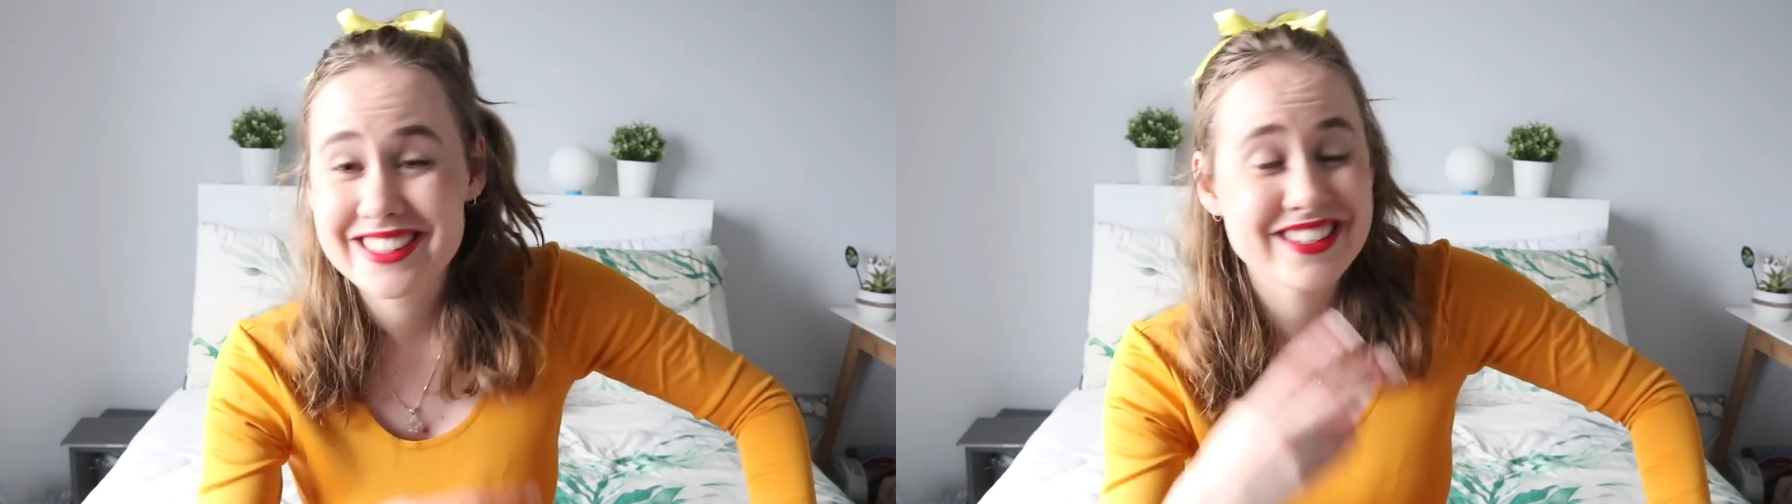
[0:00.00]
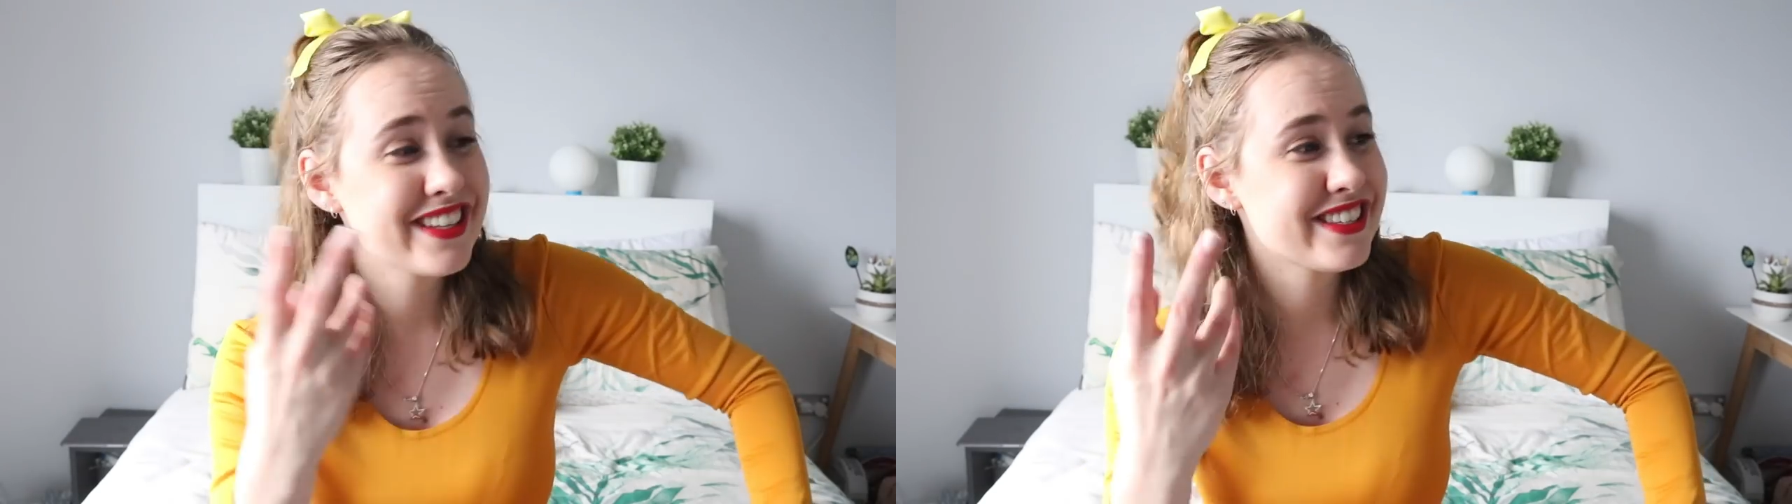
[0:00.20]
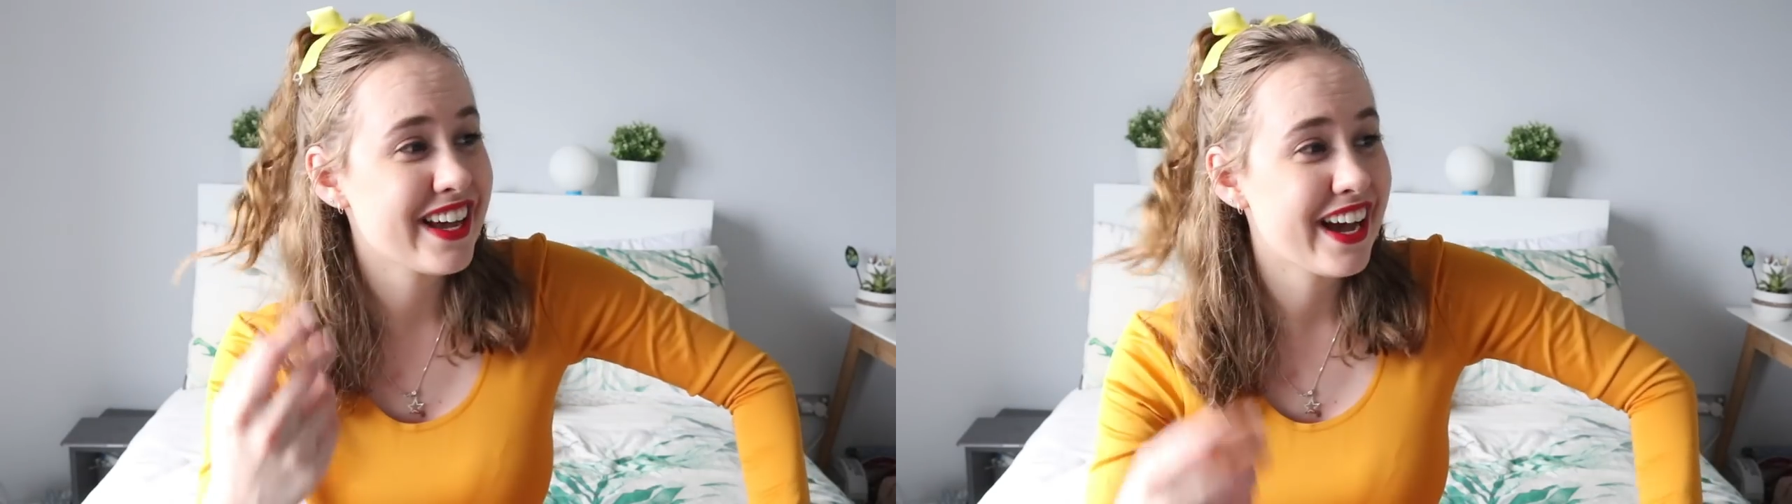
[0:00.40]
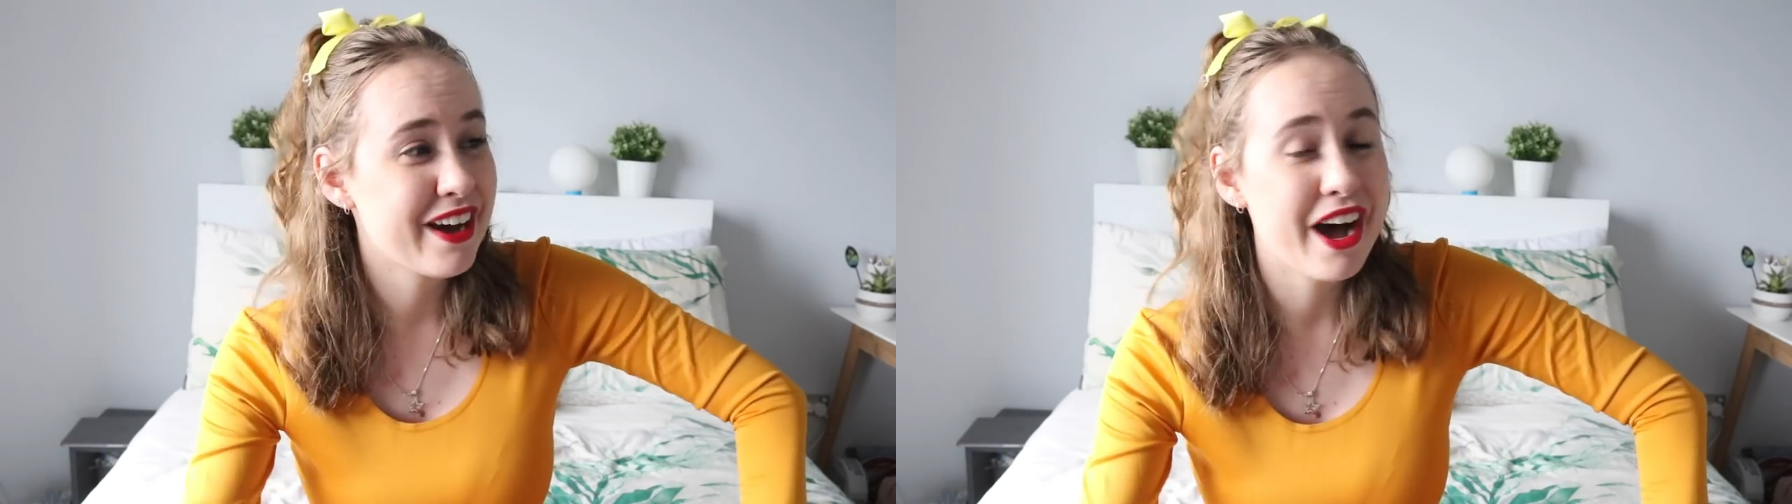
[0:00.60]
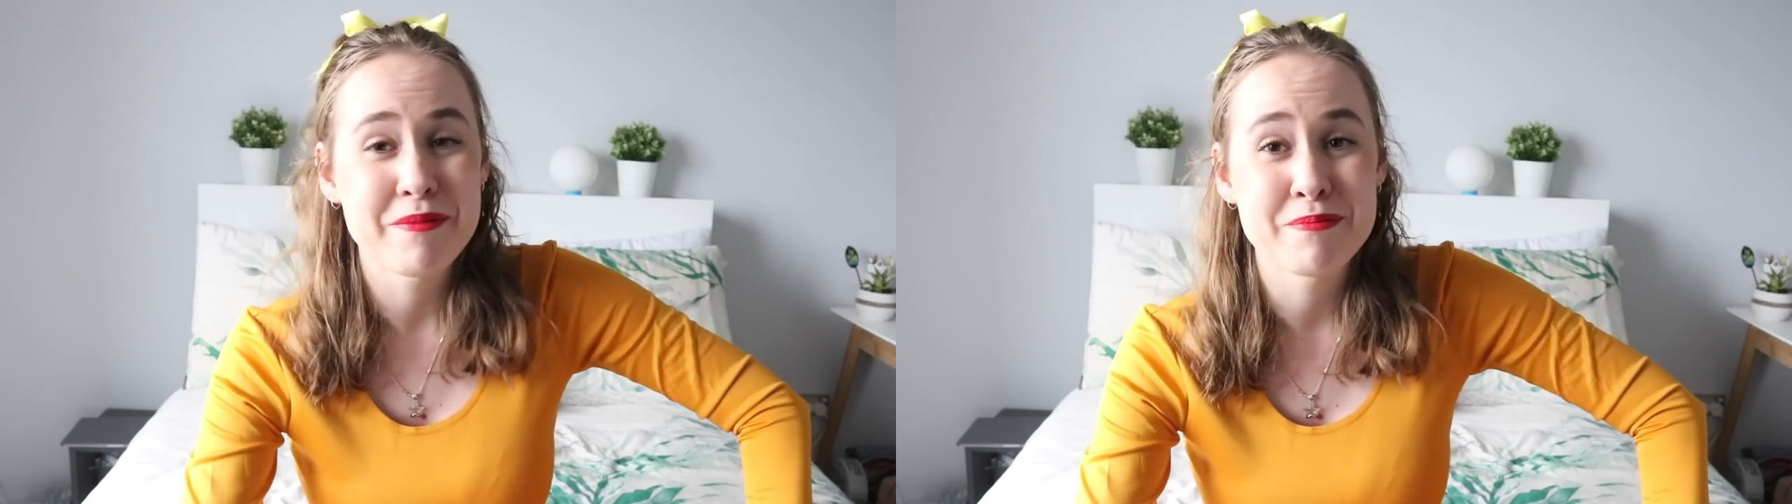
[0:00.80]
And since
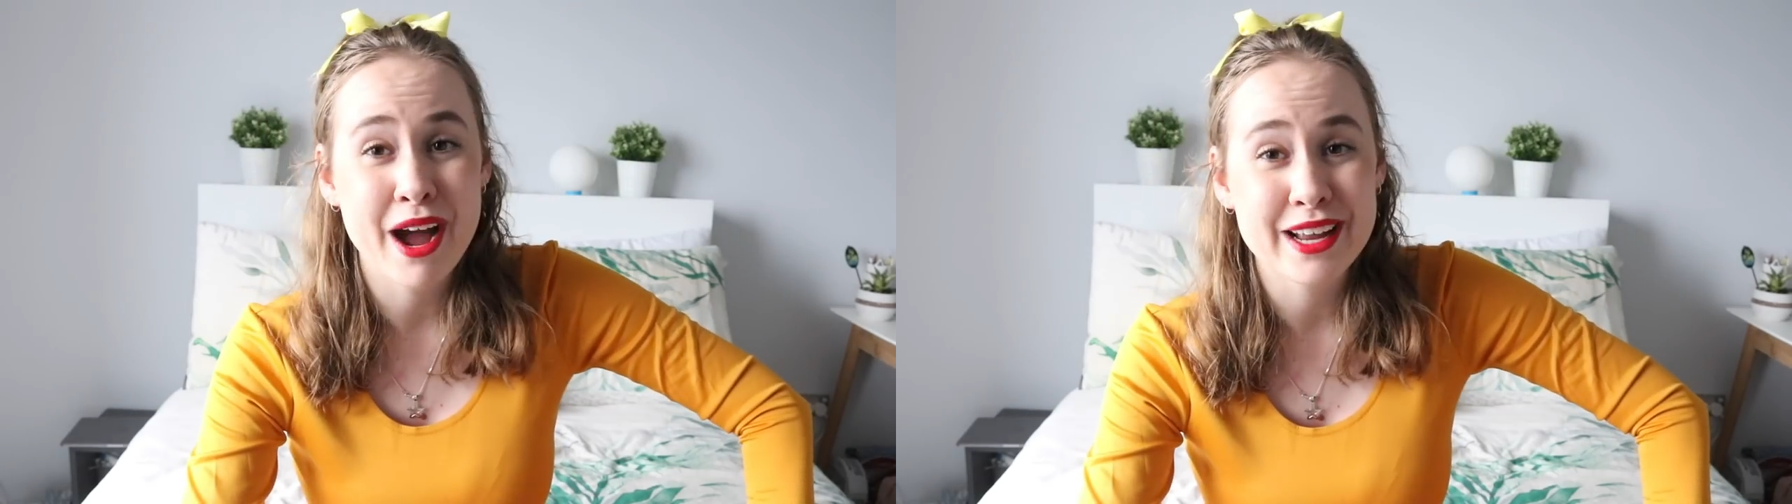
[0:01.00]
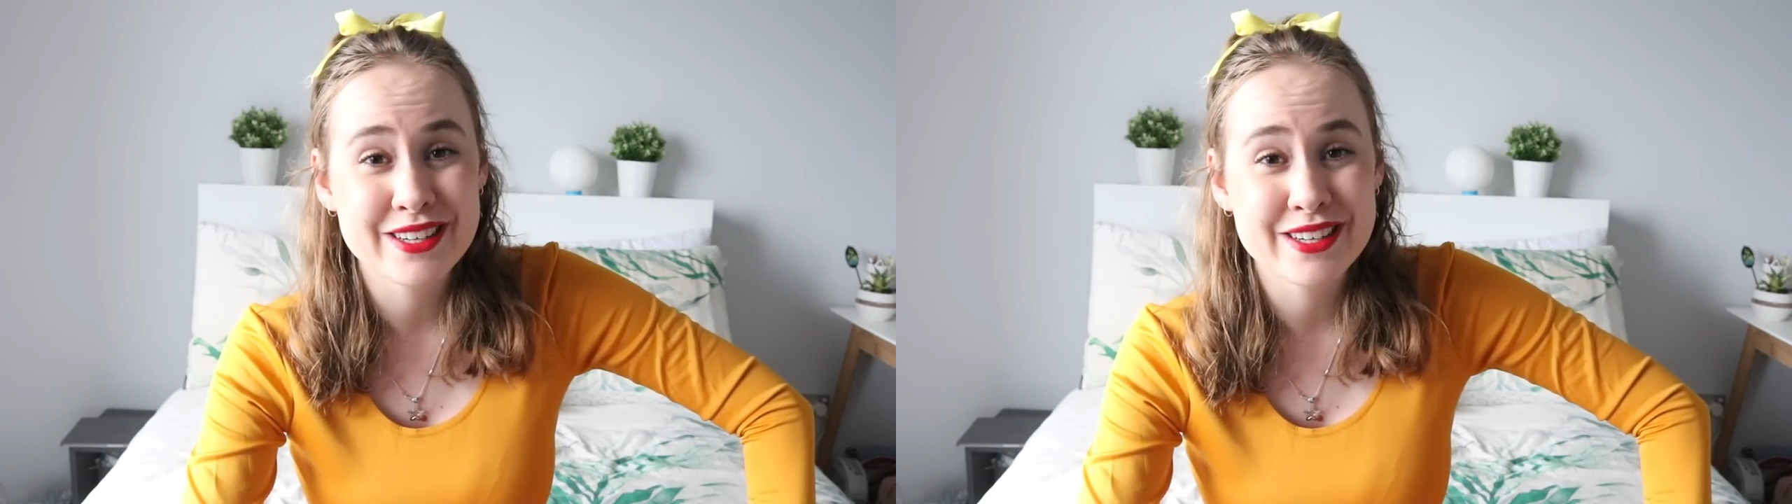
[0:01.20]
my